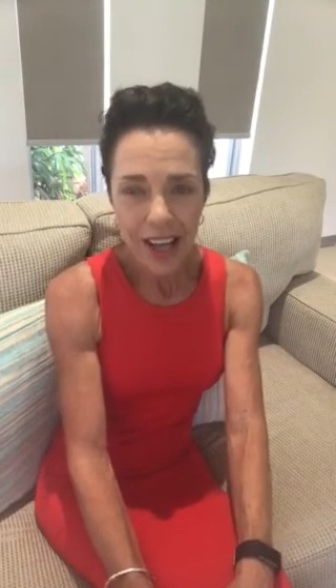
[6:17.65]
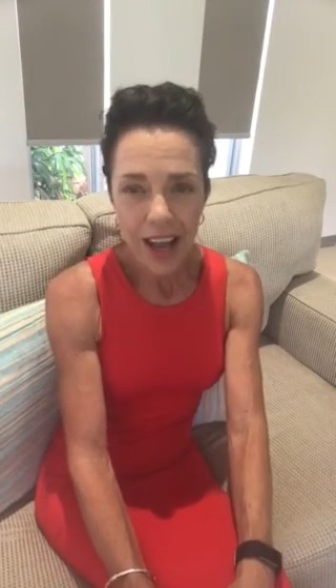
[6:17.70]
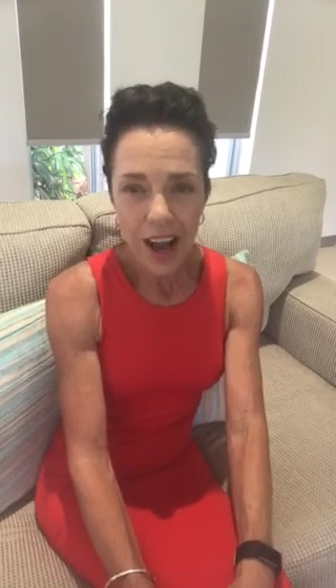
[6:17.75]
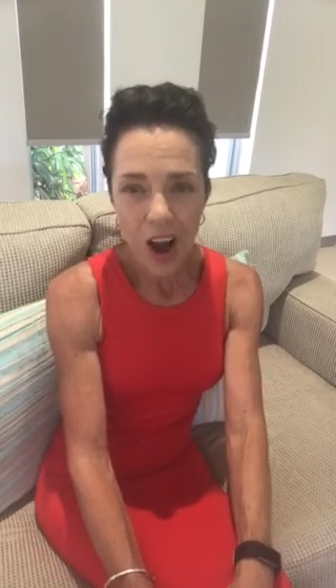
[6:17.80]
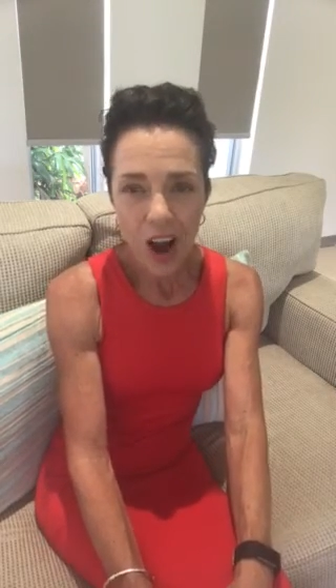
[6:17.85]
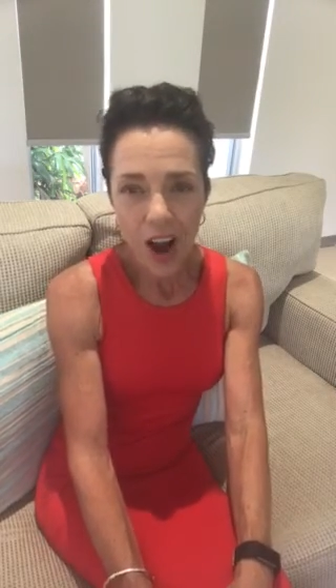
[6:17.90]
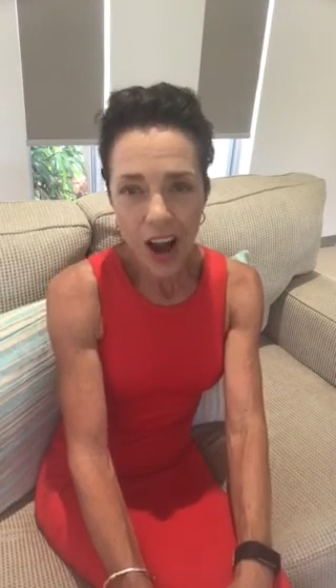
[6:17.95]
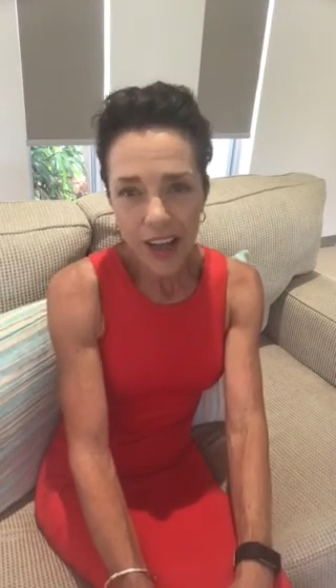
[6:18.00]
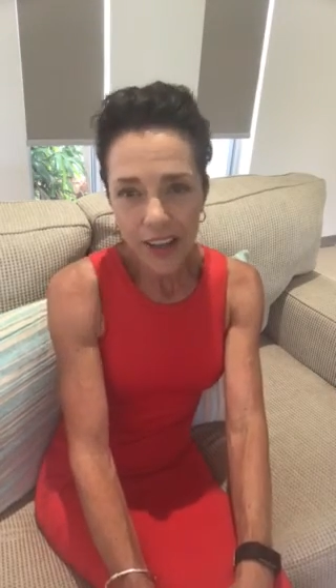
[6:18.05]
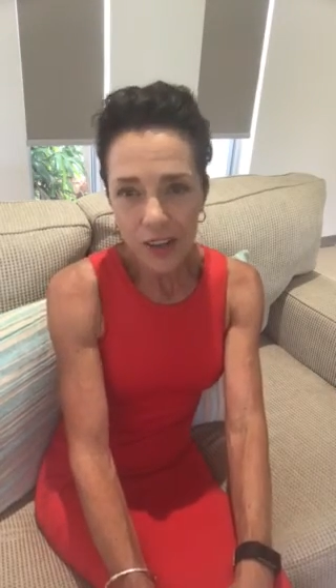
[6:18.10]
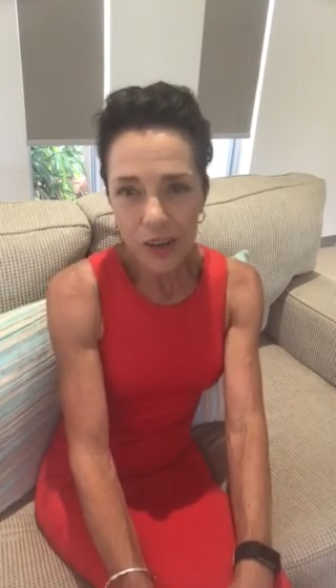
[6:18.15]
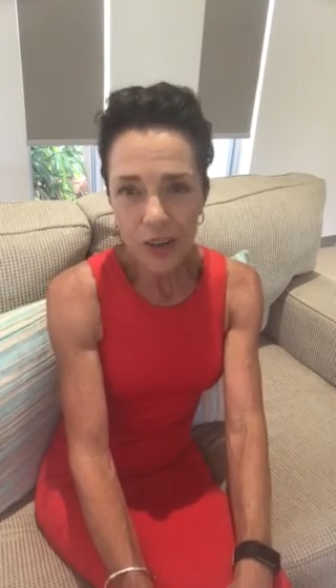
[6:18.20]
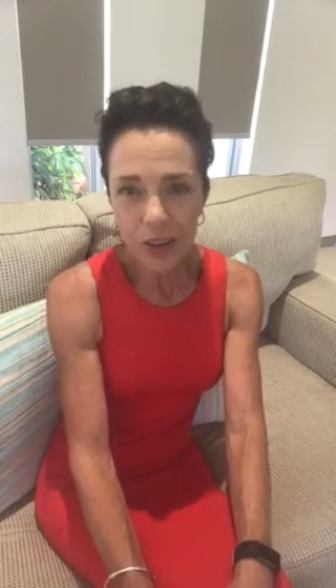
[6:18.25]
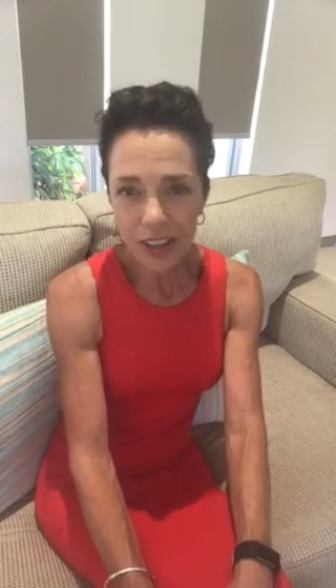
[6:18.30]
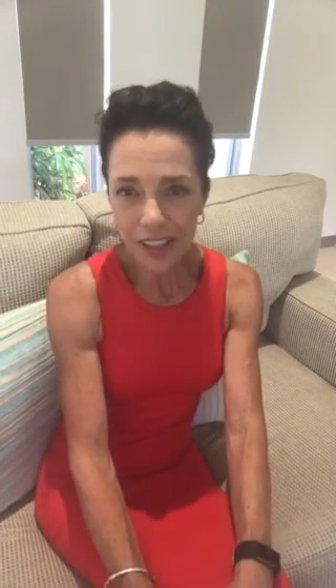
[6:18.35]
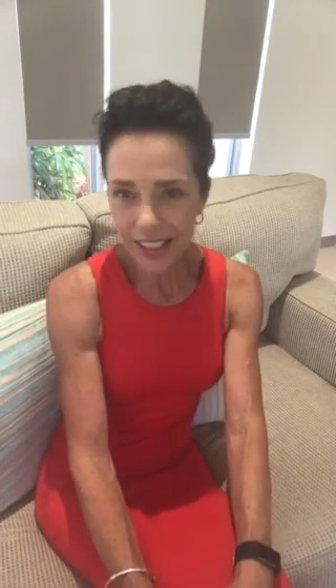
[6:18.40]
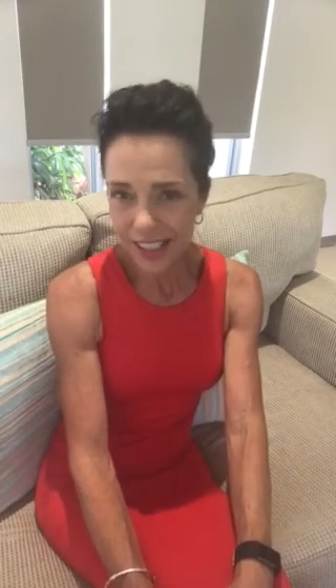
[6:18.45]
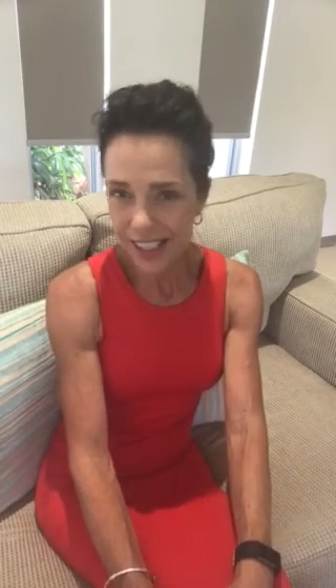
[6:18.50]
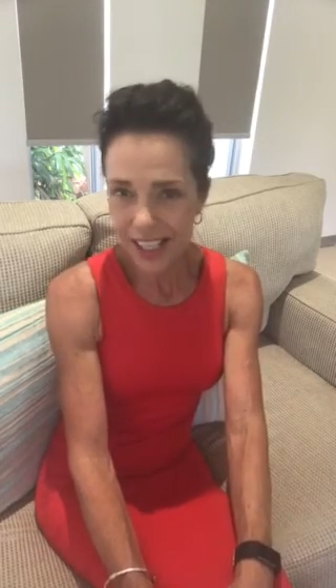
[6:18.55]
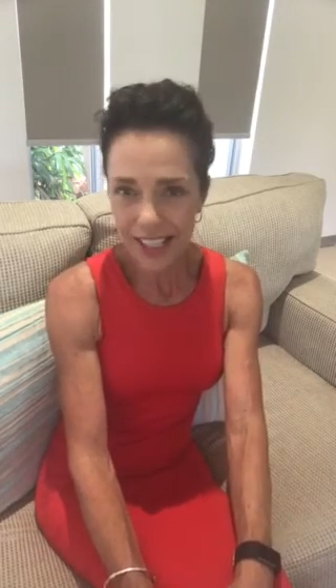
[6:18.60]
I call
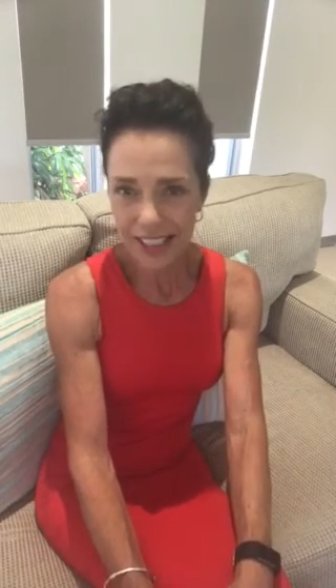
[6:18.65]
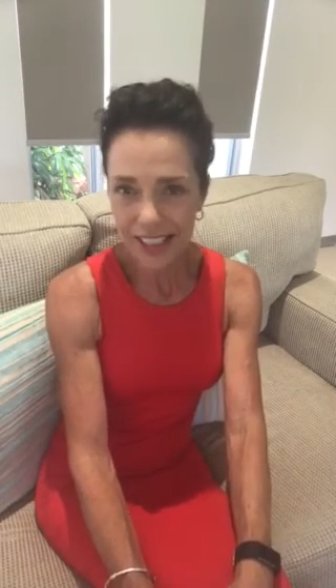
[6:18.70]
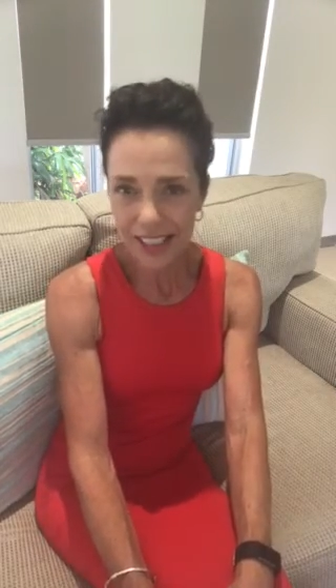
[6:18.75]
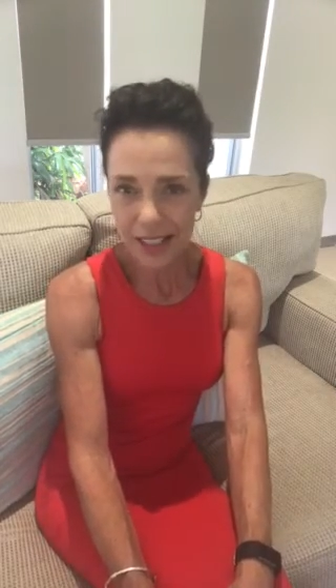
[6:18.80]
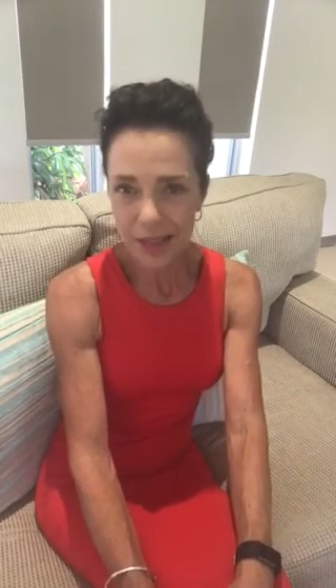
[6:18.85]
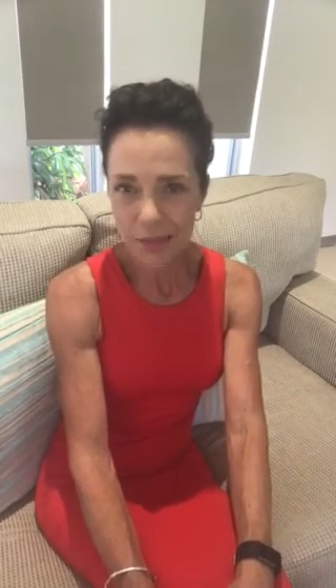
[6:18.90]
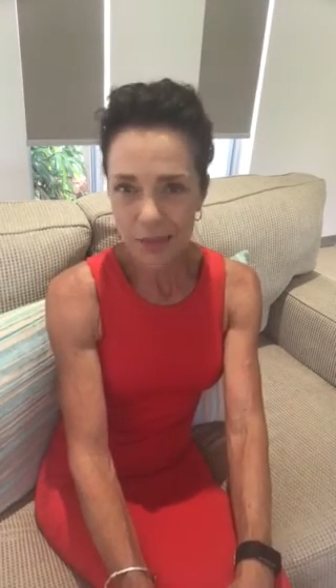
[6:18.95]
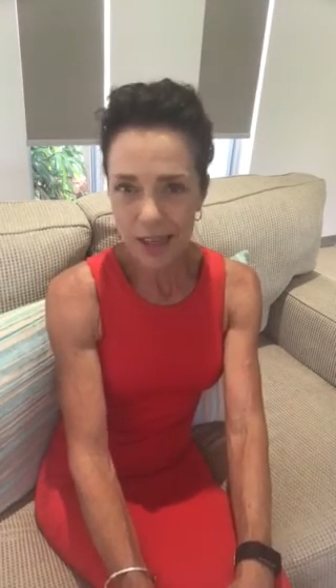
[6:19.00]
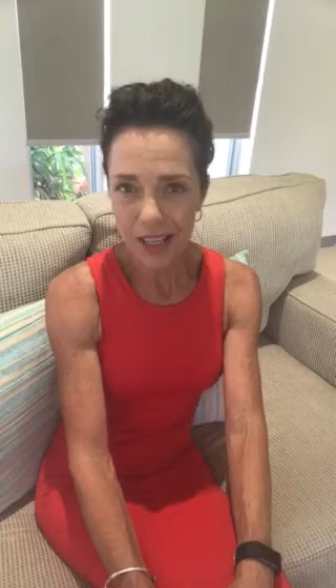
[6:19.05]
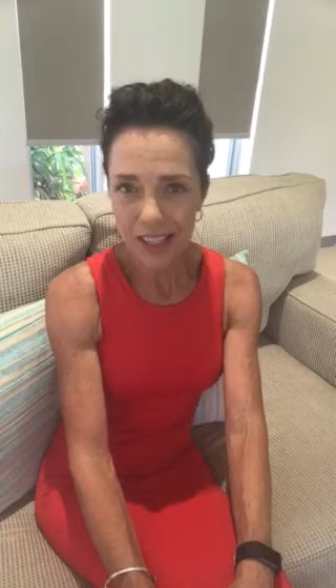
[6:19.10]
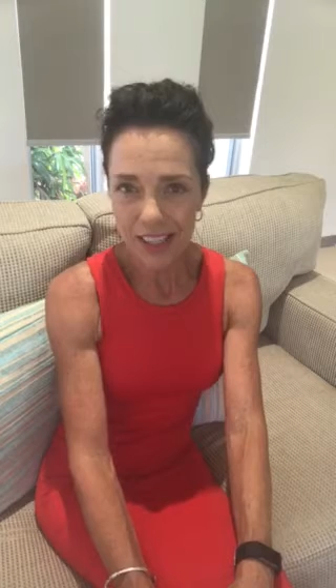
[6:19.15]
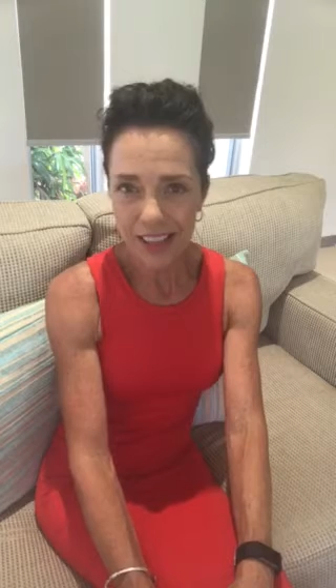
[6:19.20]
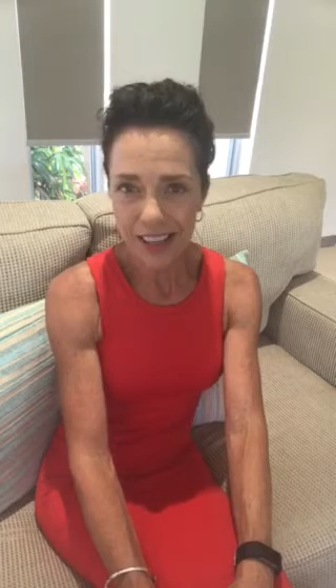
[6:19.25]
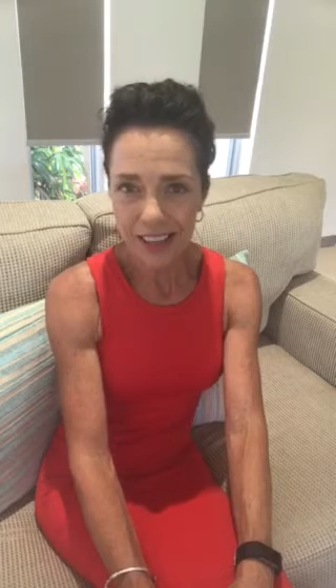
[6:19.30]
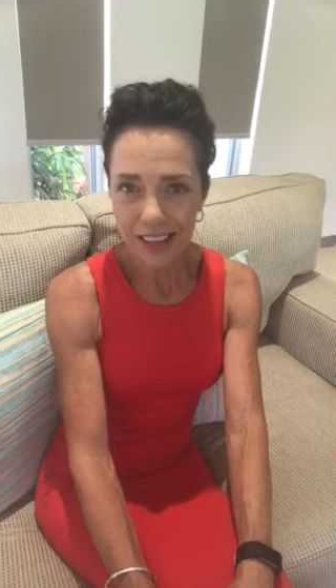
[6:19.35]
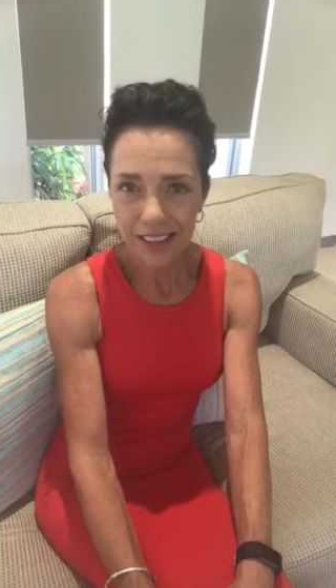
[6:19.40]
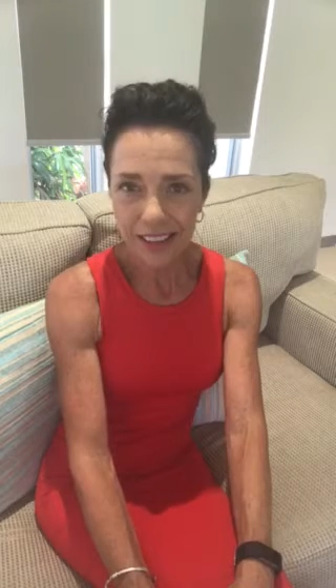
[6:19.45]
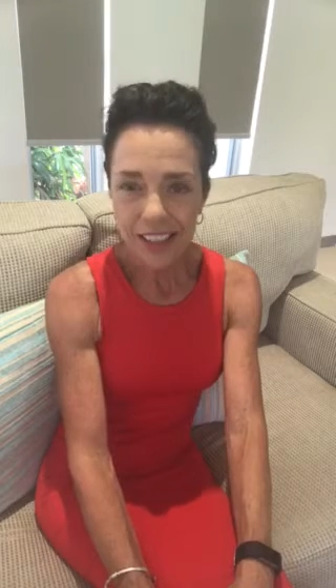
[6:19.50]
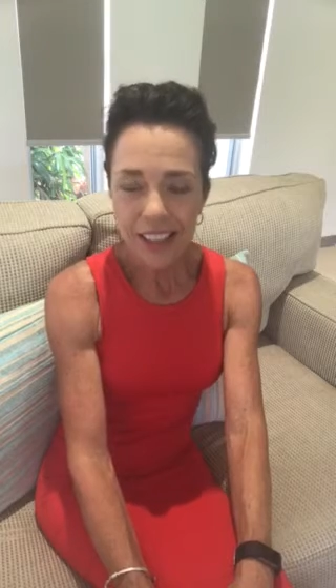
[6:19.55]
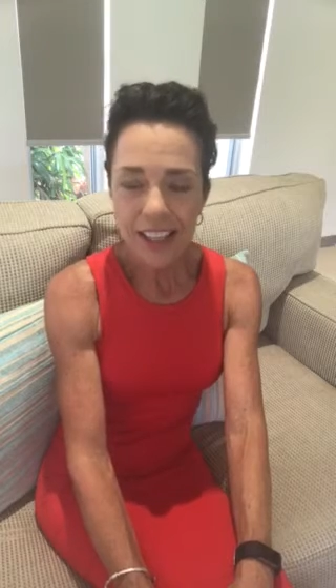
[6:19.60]
it test and
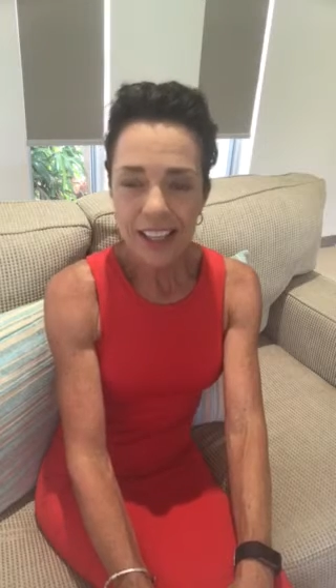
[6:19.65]
measure.